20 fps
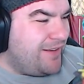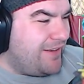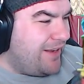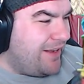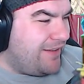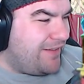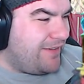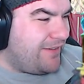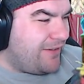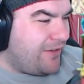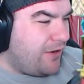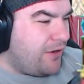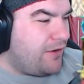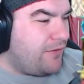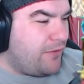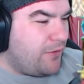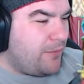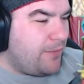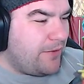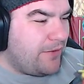it's kind
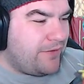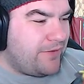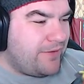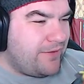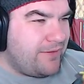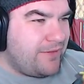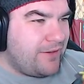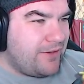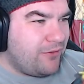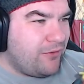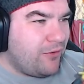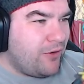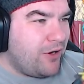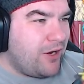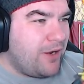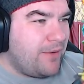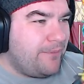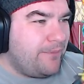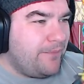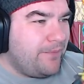of almost a
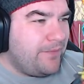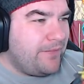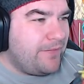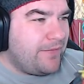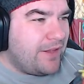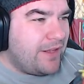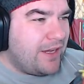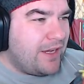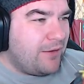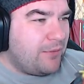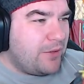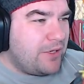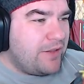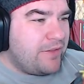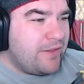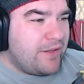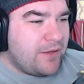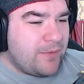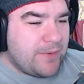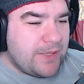crime when you
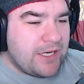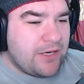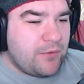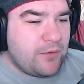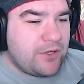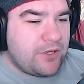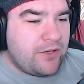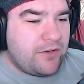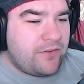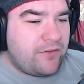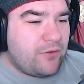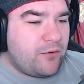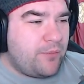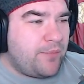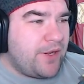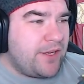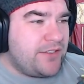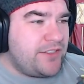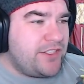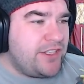think about it. We're going to just do a
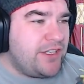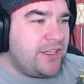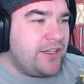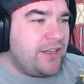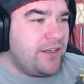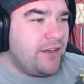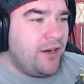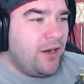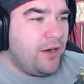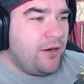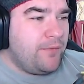punch here, hope